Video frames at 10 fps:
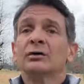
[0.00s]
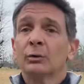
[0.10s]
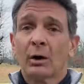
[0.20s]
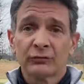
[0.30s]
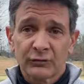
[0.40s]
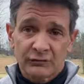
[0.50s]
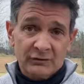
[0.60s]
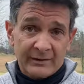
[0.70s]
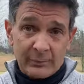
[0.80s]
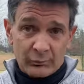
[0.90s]
You also
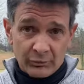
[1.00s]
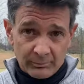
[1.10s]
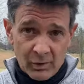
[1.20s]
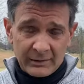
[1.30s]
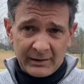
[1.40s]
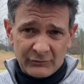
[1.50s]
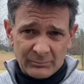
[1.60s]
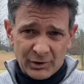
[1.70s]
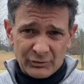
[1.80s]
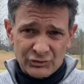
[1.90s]
see that with your broadcast
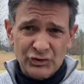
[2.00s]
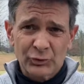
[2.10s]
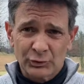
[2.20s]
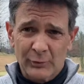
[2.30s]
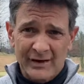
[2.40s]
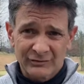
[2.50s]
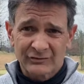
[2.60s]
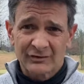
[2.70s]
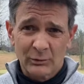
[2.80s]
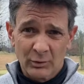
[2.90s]
spreader too. You actually
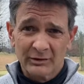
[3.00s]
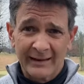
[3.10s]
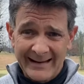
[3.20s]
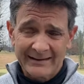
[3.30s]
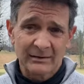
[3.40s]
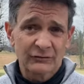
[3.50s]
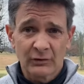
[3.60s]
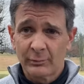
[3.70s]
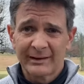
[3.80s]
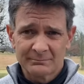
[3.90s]
see where it landed,
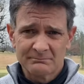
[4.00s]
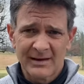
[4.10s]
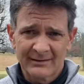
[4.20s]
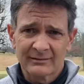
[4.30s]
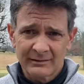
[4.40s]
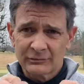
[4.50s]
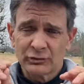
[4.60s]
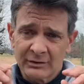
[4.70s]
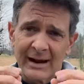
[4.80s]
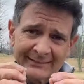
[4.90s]
so it makes
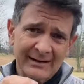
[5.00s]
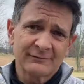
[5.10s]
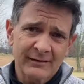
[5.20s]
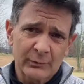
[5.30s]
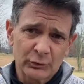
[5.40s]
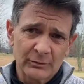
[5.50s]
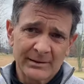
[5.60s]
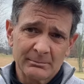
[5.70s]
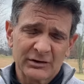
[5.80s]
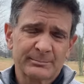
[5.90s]
you can identify where you've
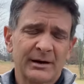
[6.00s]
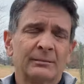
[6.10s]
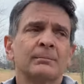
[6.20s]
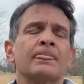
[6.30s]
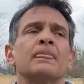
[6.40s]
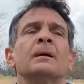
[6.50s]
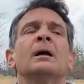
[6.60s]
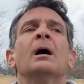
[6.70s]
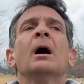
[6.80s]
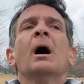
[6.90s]
been much better.
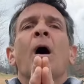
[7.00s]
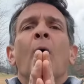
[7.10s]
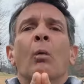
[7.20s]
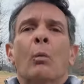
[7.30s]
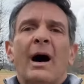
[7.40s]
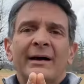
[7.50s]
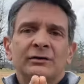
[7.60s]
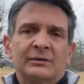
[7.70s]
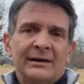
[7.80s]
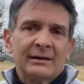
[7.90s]
Why
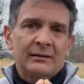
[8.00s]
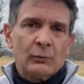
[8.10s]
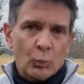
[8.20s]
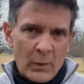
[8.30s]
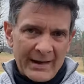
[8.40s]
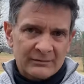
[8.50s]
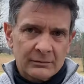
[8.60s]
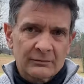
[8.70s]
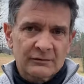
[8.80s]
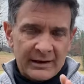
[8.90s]
you need it wet,
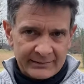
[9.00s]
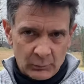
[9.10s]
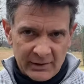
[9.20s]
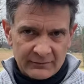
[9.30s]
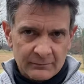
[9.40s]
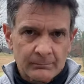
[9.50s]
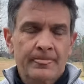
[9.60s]
slightly wet,